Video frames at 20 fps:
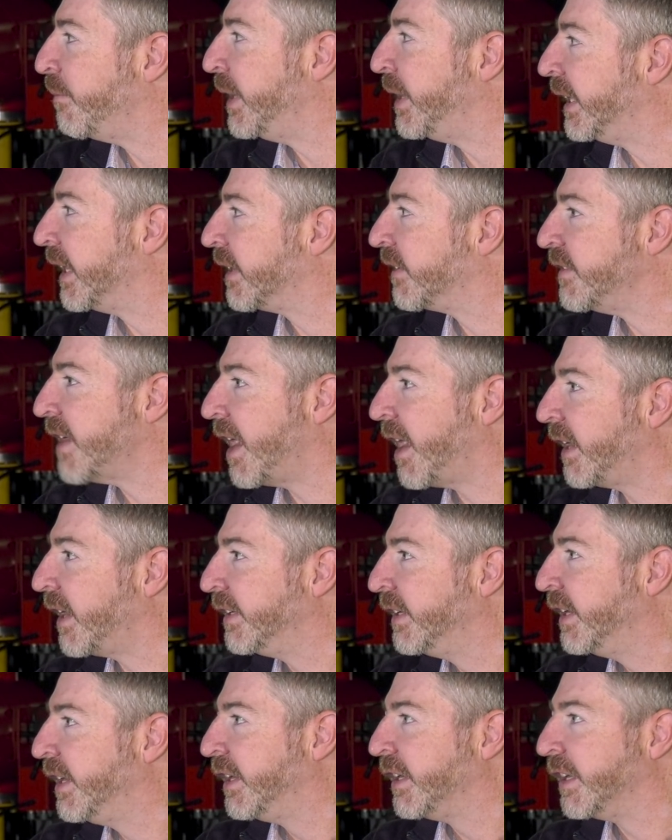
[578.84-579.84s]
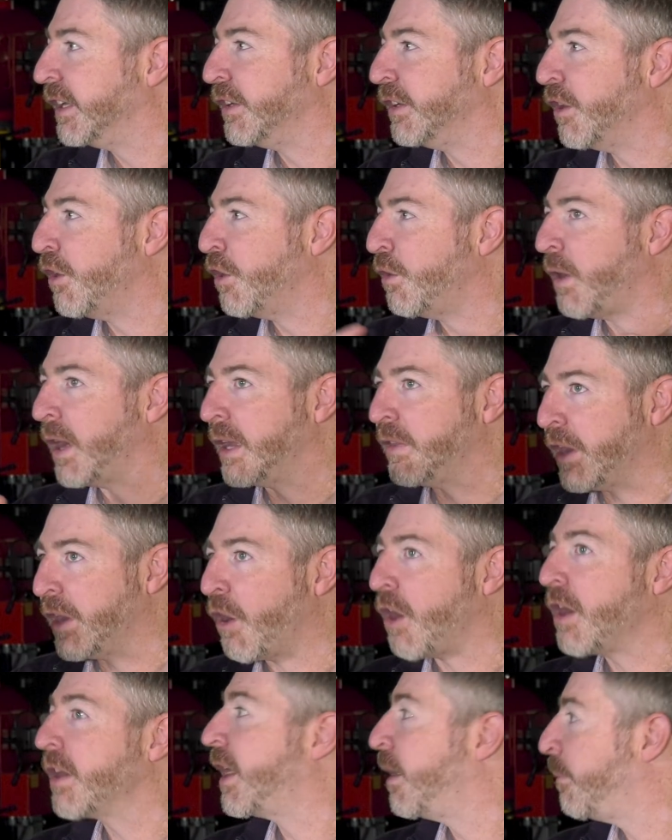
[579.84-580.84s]
I mean, it's not,
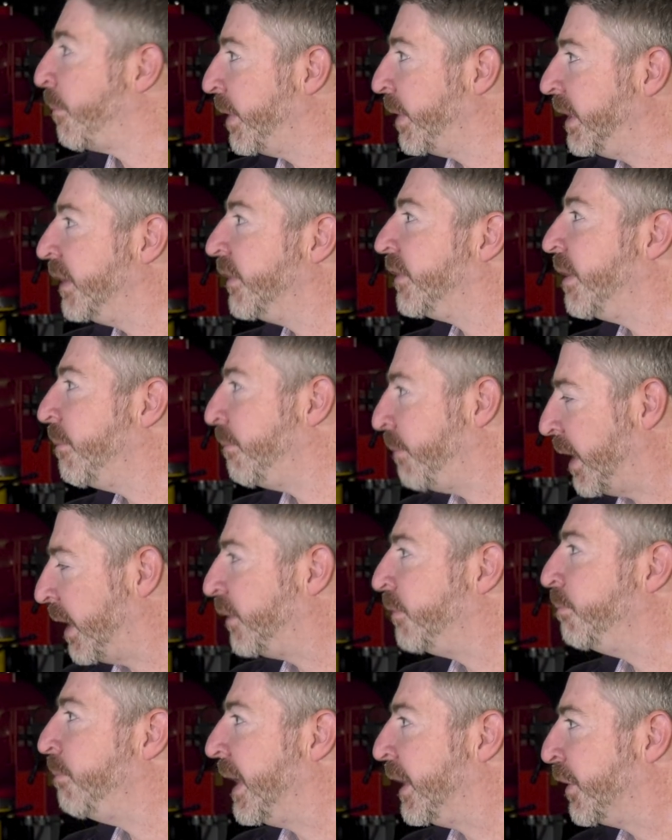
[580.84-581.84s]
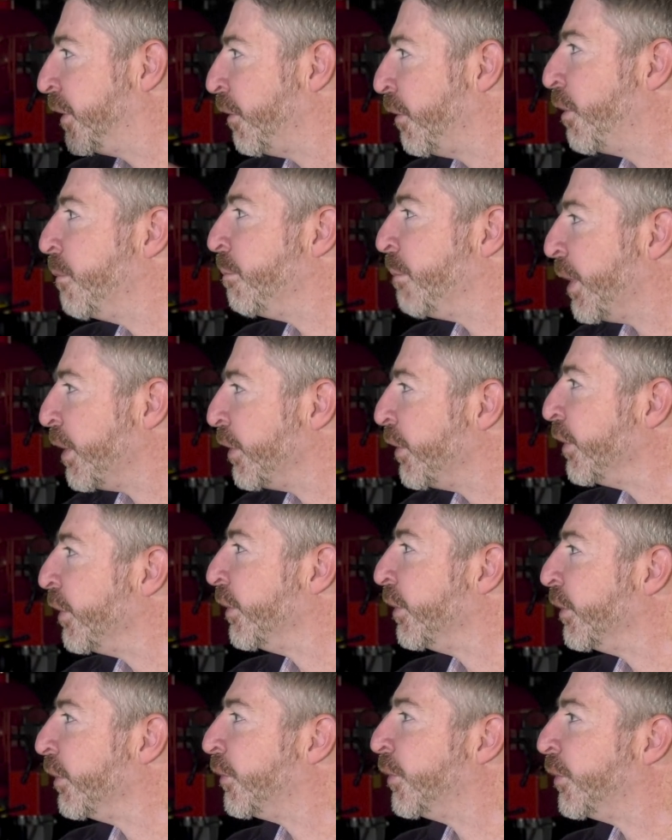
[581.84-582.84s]
there are companies that make their own
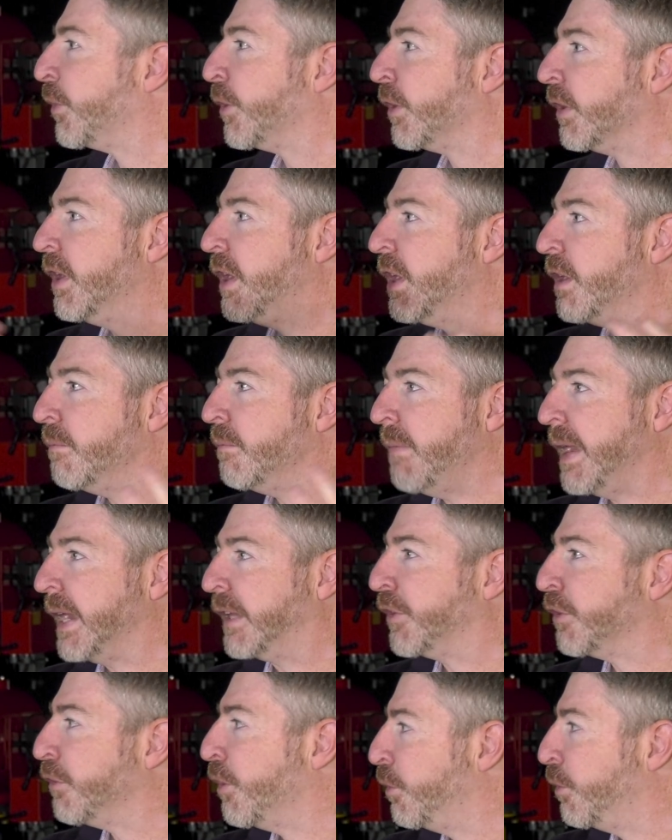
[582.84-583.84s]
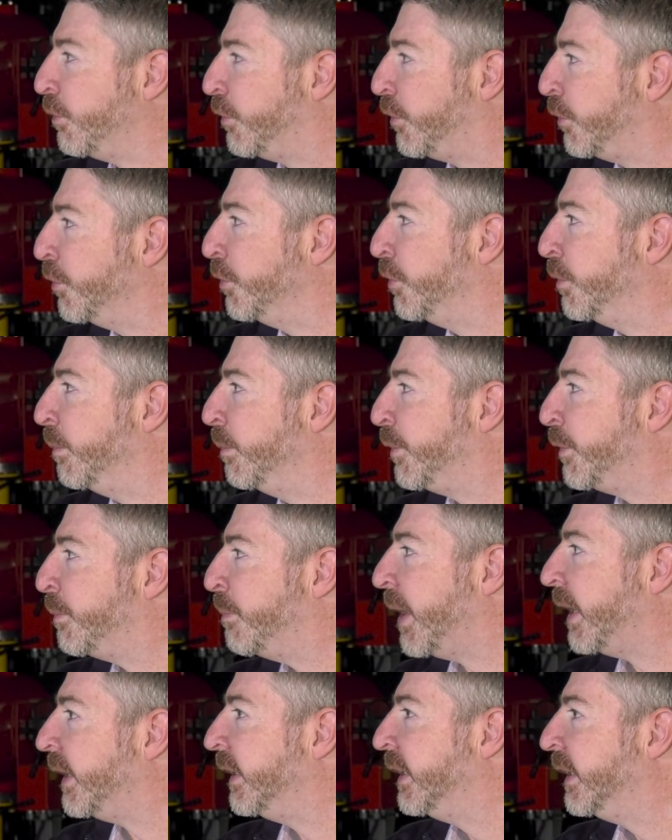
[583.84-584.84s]
burners or make their own tubes,
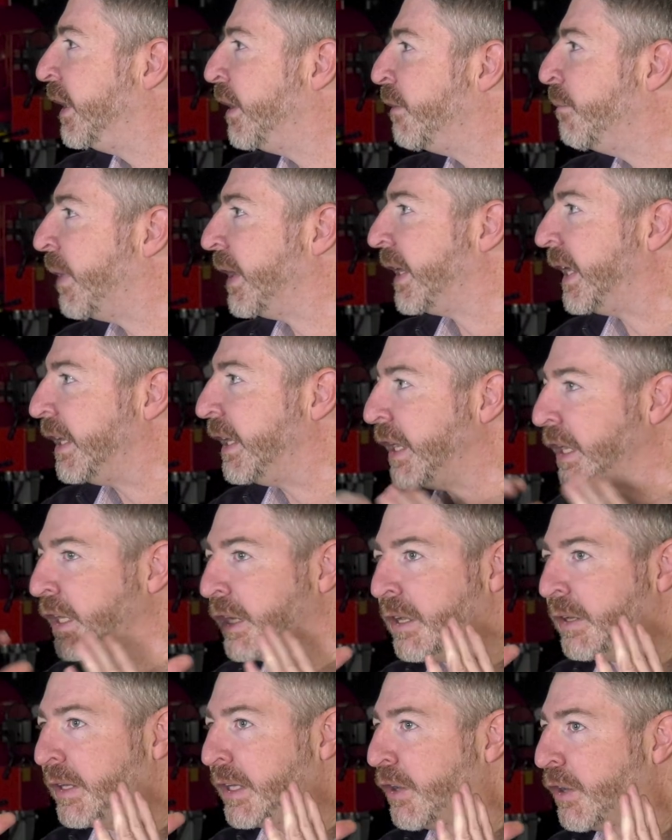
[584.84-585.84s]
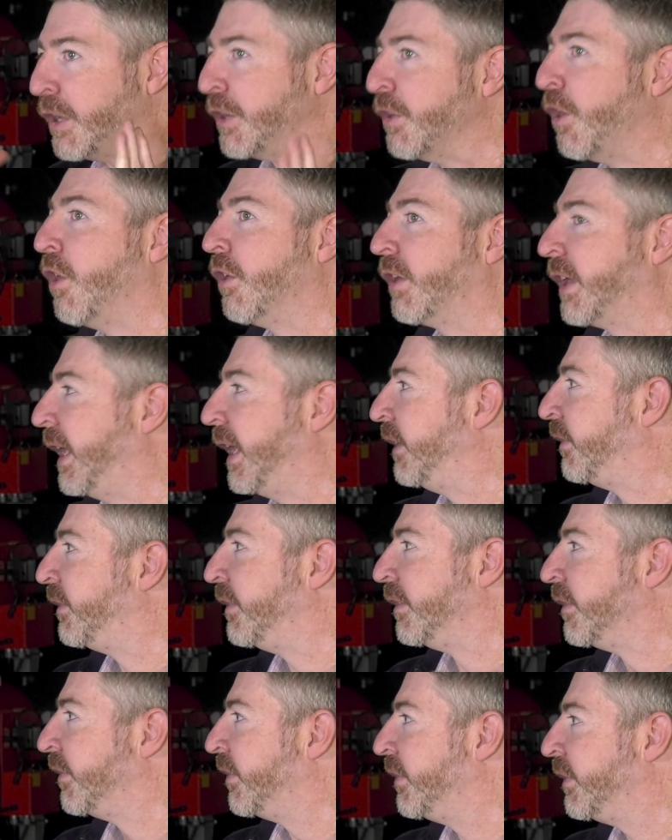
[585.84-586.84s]
but in all
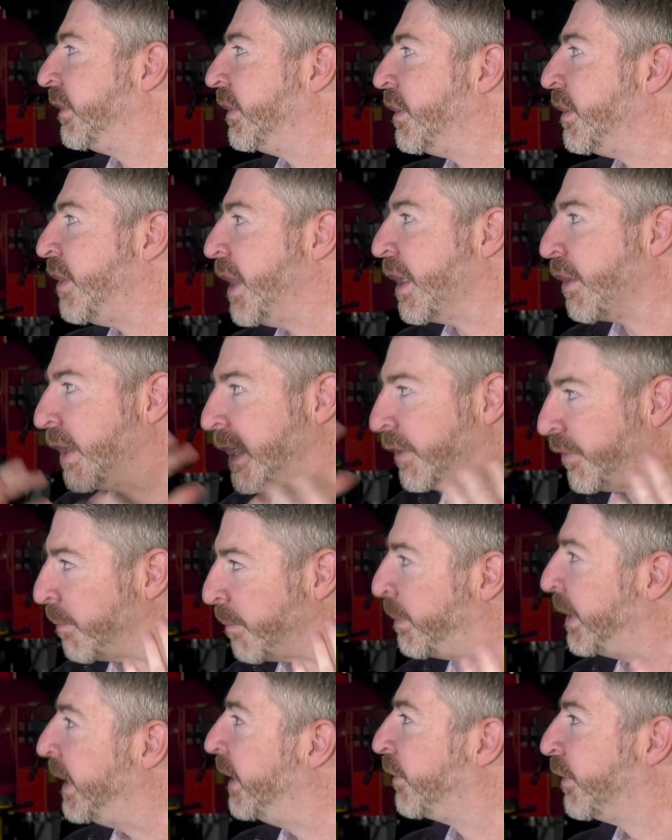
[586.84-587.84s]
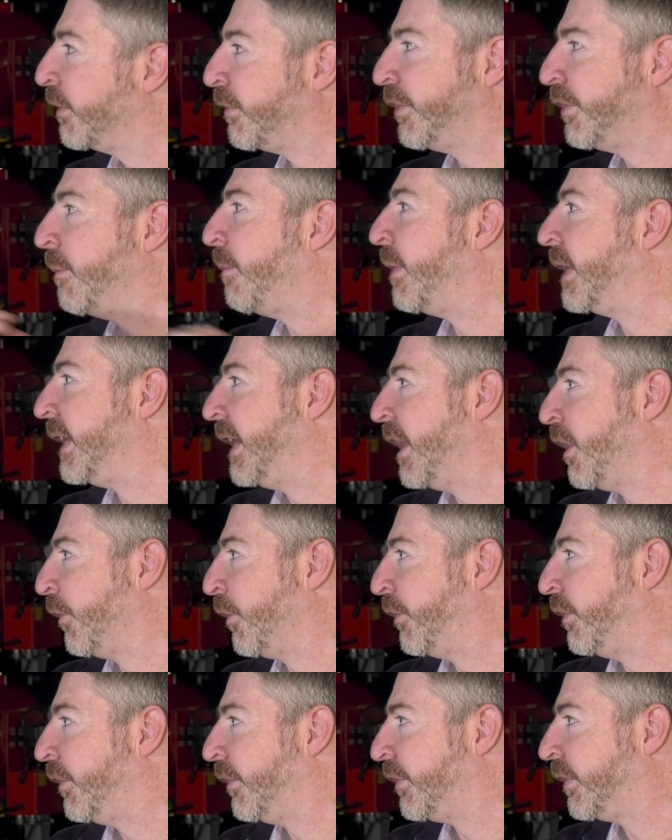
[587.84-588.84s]
cases, there is a piece of somebody
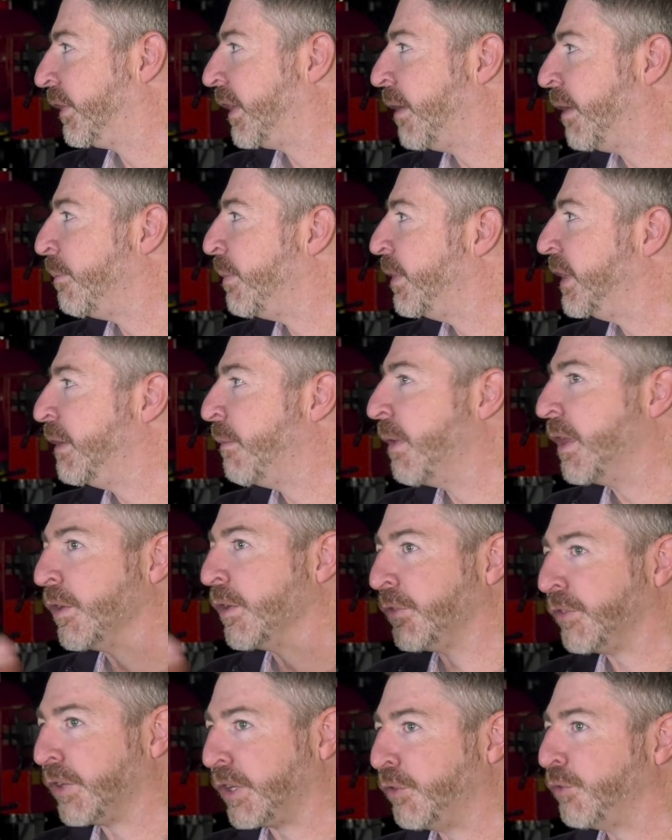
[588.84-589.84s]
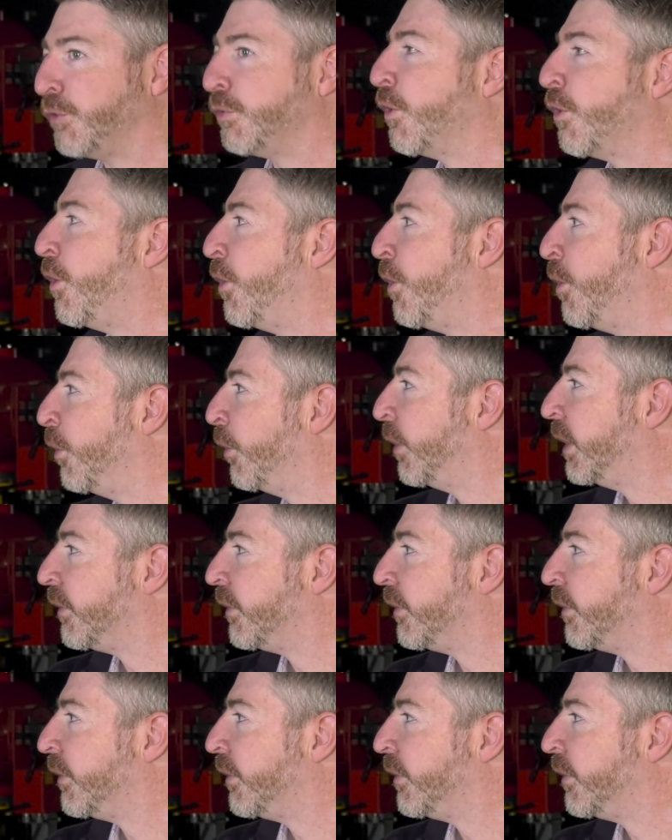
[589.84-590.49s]
else's company, whether it's a control,